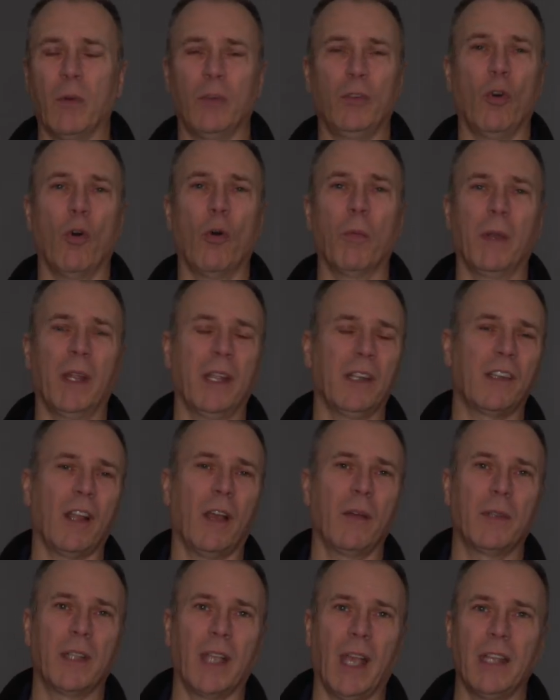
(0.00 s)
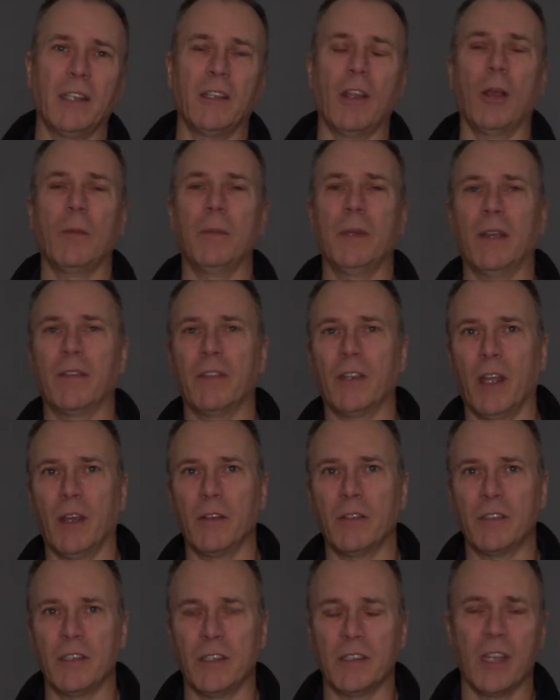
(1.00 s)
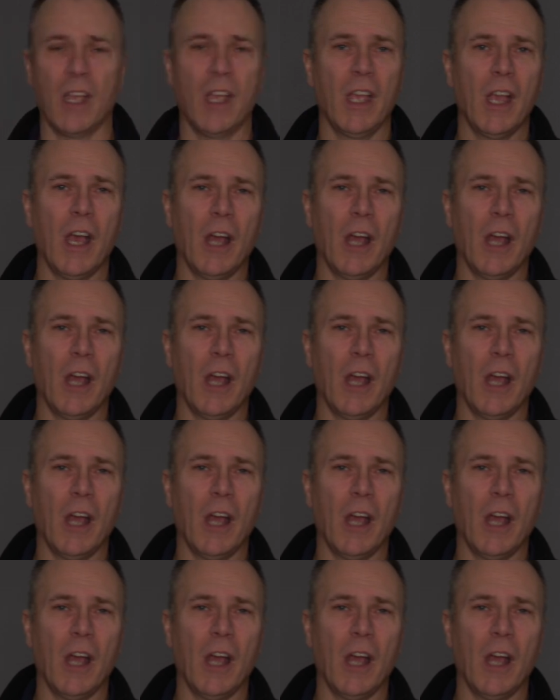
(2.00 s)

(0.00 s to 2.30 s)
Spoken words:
well, normally it's okay, nobody ever notices.